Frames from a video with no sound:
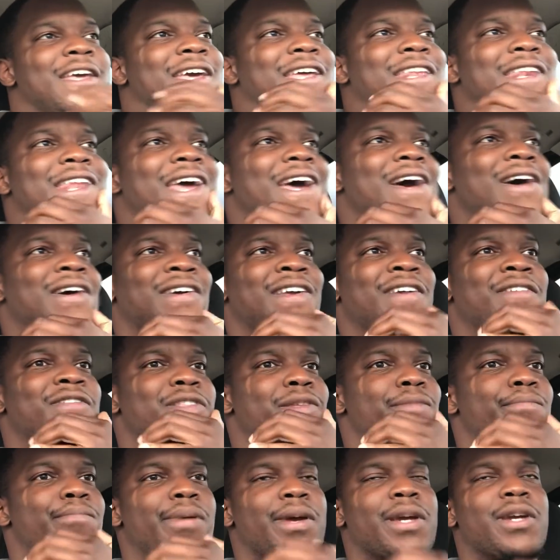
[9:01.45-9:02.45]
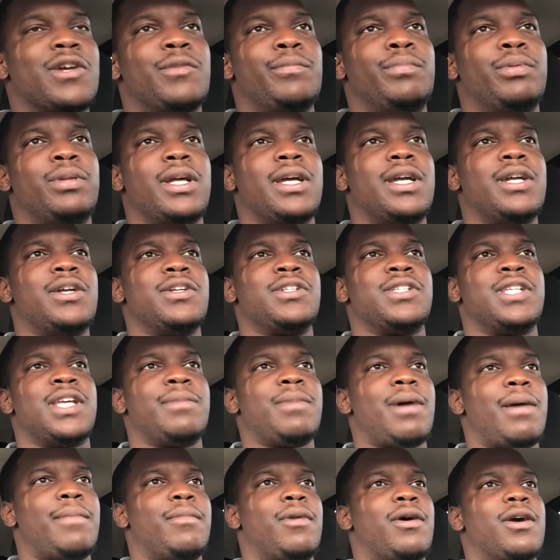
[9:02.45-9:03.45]
And now even the bigger players
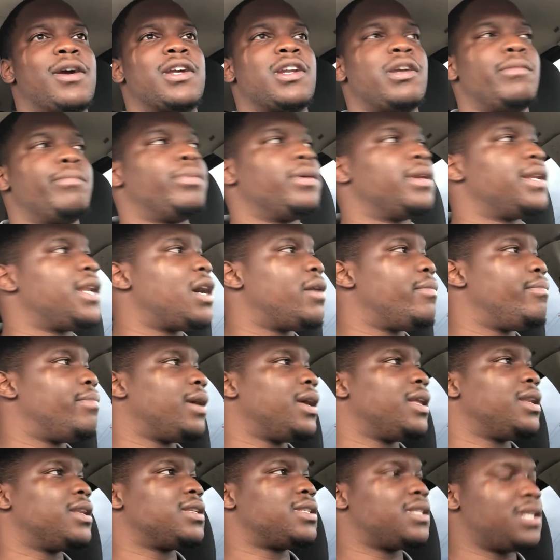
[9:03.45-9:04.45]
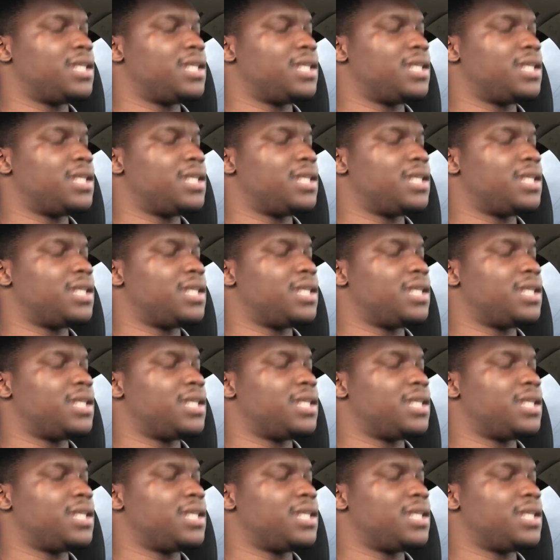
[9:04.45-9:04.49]
in my market are putting out Bandit